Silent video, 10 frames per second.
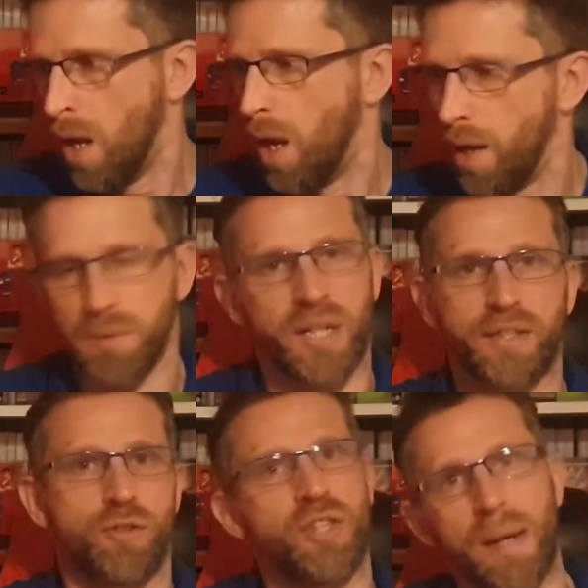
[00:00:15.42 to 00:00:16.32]
It was an
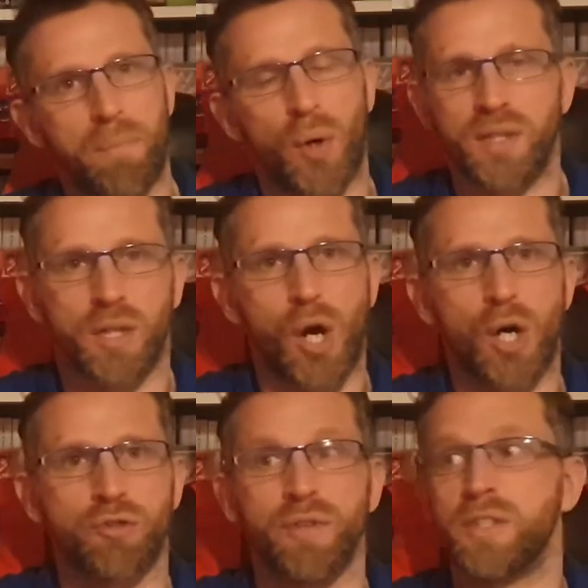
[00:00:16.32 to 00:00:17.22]
extra chip put in the
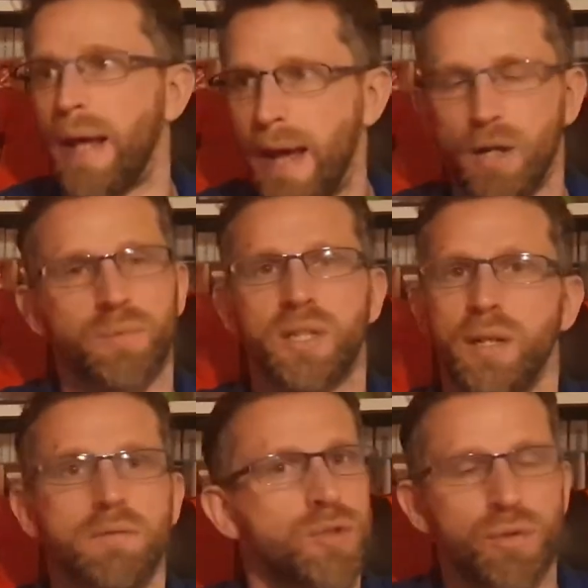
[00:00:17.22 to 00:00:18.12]
cartridge that helped
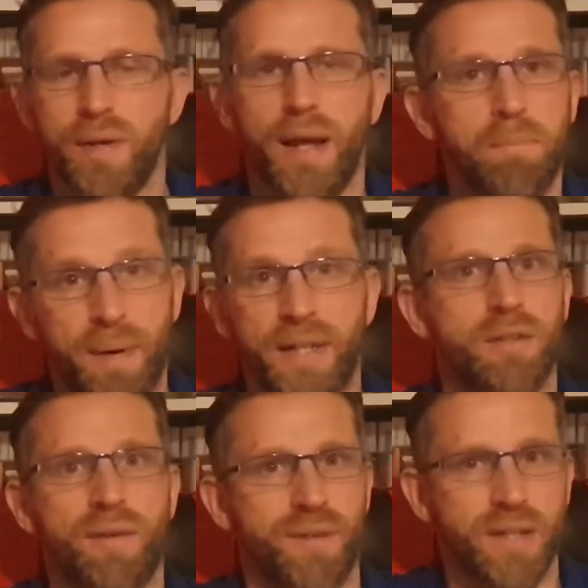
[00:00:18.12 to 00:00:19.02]
it create better
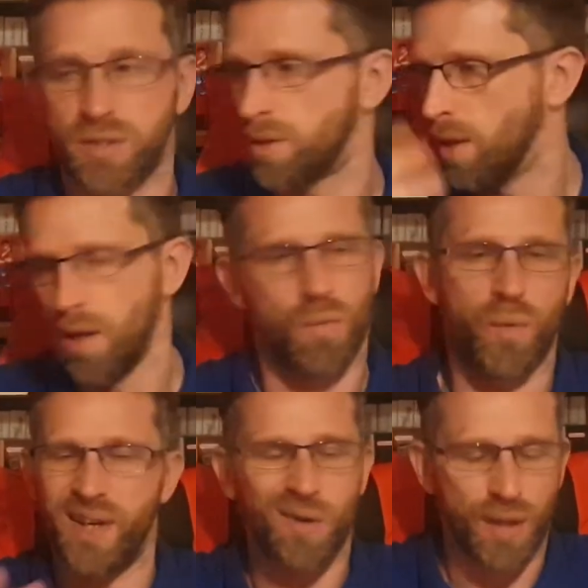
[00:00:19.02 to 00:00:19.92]
graphics.
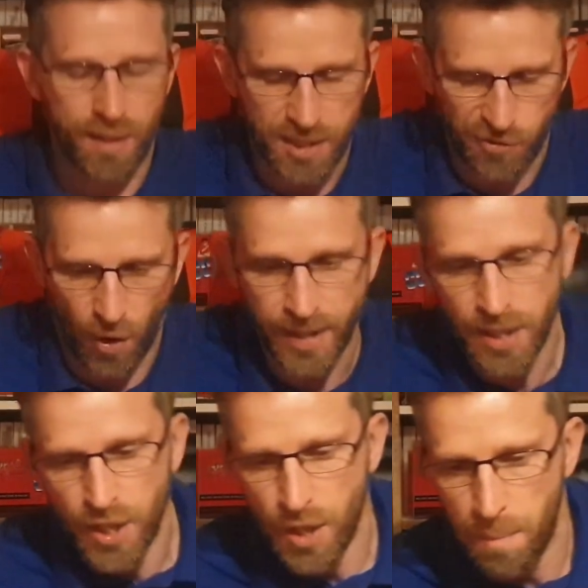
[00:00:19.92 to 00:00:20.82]
We know that, that's fine.
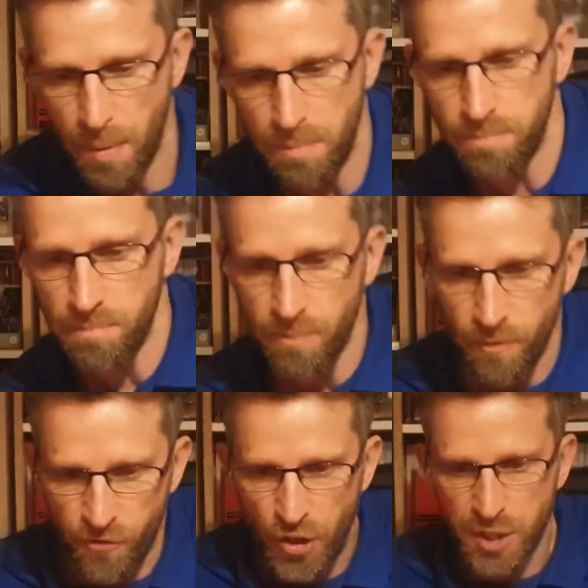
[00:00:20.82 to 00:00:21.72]
But
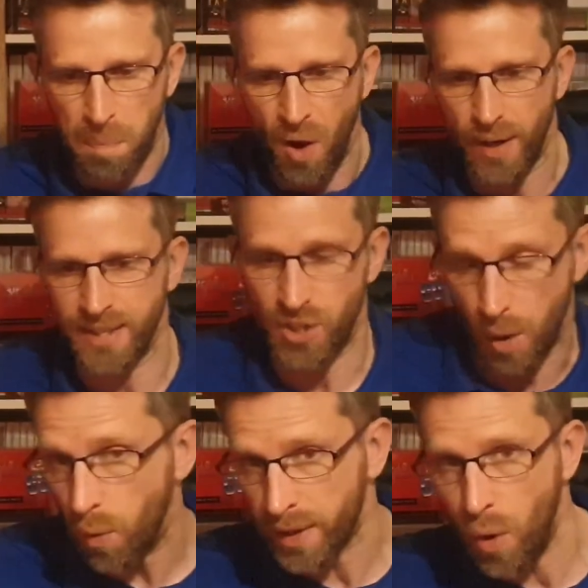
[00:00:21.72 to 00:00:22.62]
the first part is
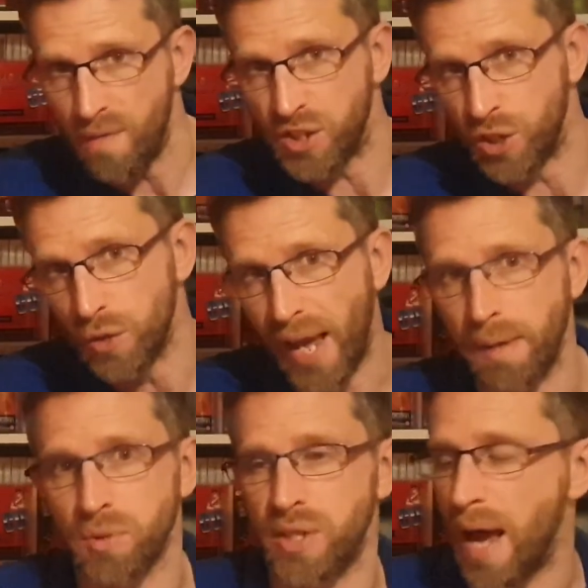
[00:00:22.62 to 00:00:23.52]
I want to go over two games.